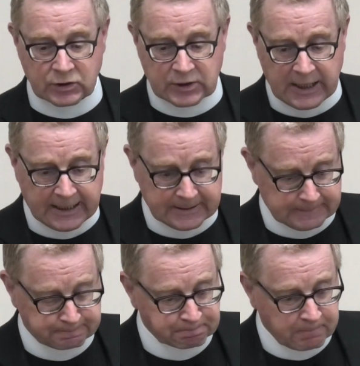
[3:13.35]
said.
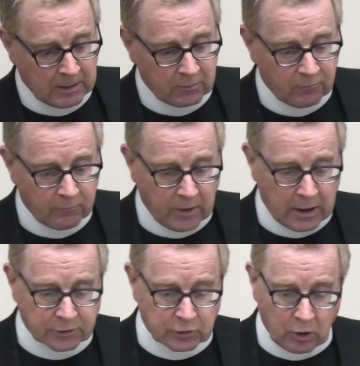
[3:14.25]

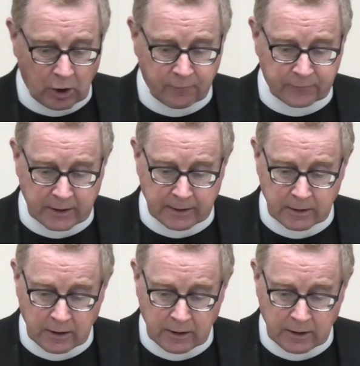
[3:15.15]
Far too often,